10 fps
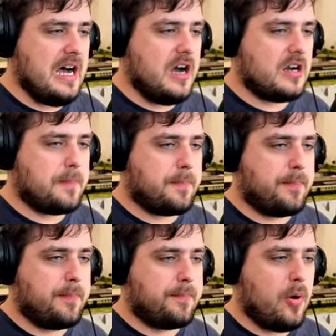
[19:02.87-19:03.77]
I'm gonna
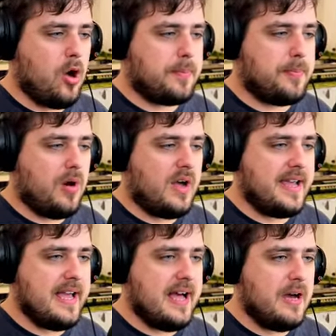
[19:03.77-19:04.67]
pop my,
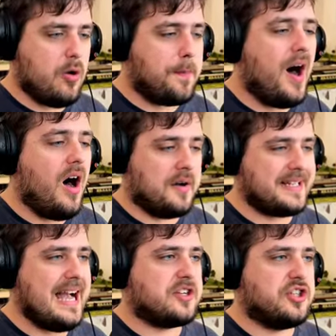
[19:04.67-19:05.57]
uh, or park
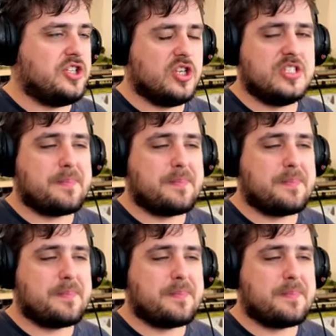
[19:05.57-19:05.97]
actually is,